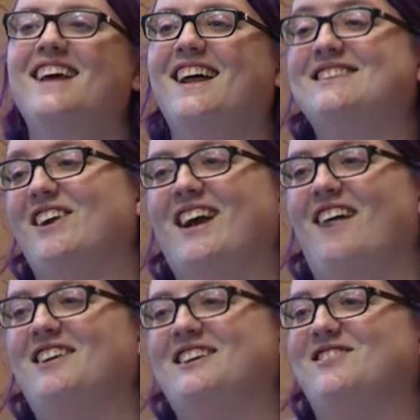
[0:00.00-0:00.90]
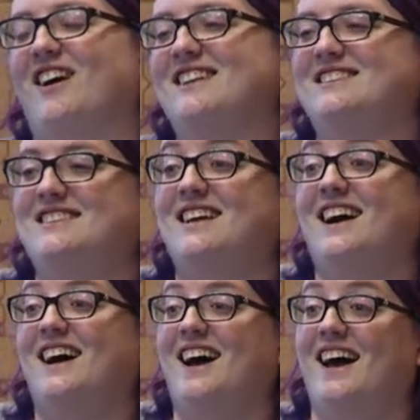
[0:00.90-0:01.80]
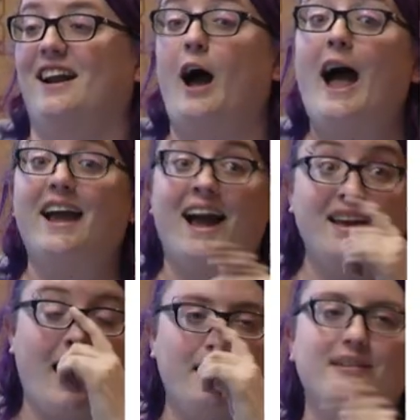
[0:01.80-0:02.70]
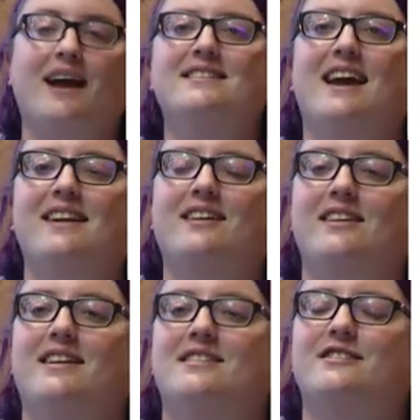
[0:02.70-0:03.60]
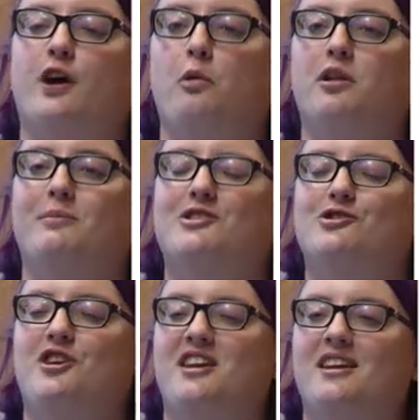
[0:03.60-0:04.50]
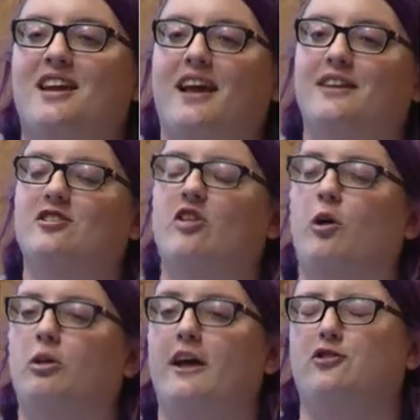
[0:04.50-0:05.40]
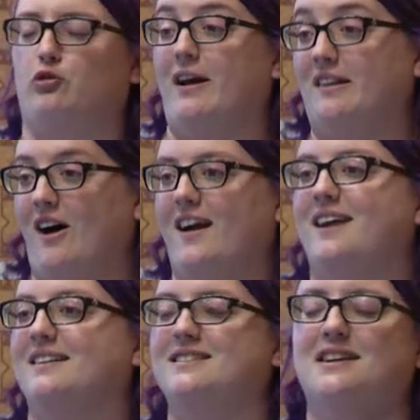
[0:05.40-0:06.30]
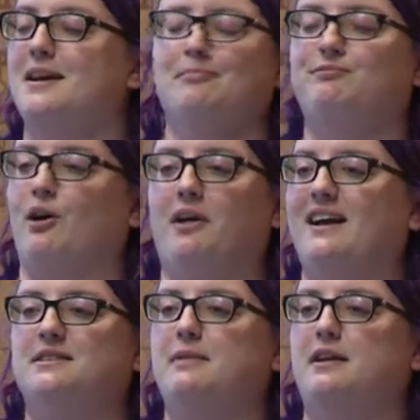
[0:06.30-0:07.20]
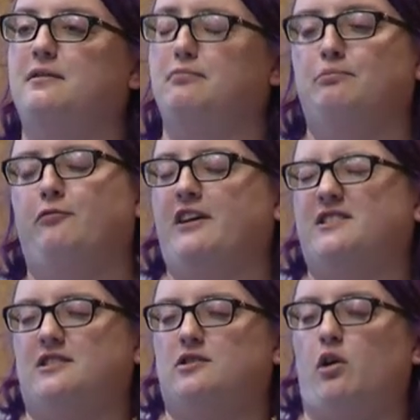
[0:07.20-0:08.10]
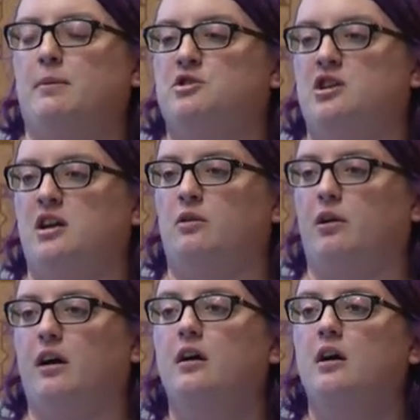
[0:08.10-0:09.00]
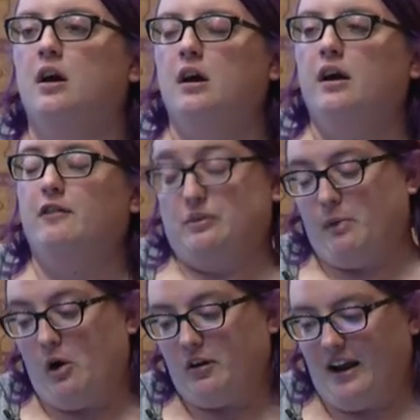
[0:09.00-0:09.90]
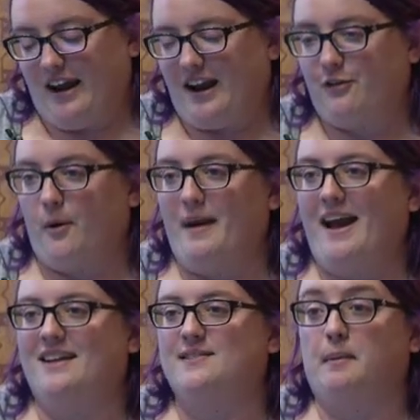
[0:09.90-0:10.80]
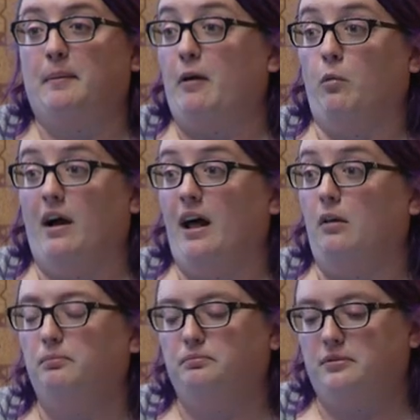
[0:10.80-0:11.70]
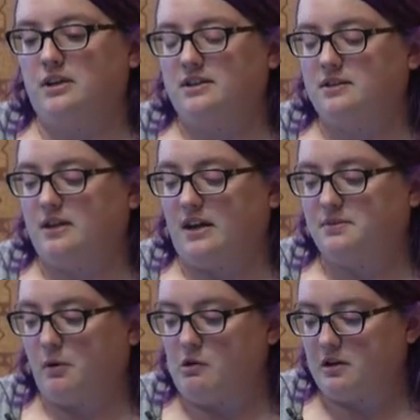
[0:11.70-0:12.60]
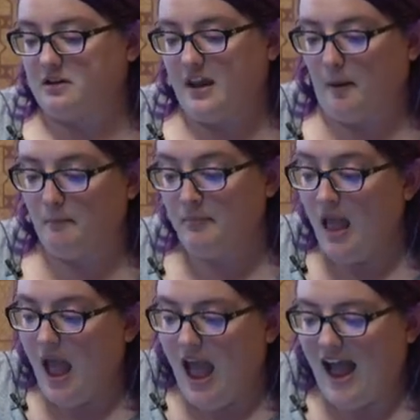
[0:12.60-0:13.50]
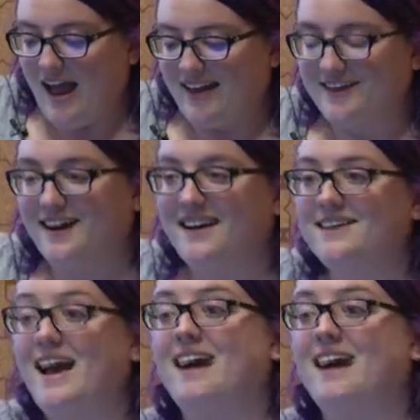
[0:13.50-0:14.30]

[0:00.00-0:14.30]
that's my common response is uh, I, I, I, I technically can sew with a machine and I can sew like straight lines. Don't ask me to fix the sewing machine or if it's broken, I kind of throw my hands up and I'm like, well, that's broken, yep. And uh,